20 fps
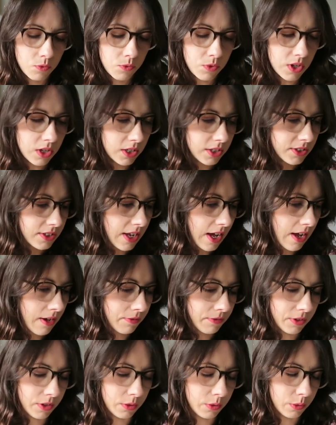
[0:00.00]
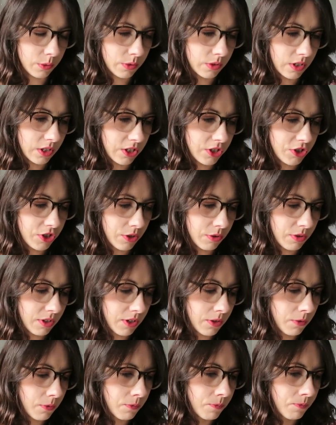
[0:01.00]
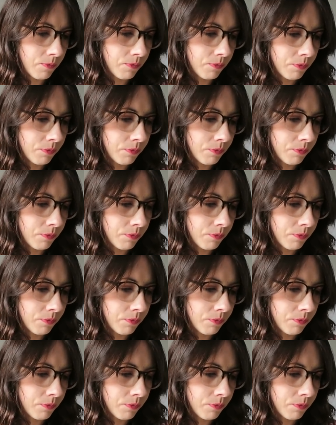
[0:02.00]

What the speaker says: first FO I was going to show you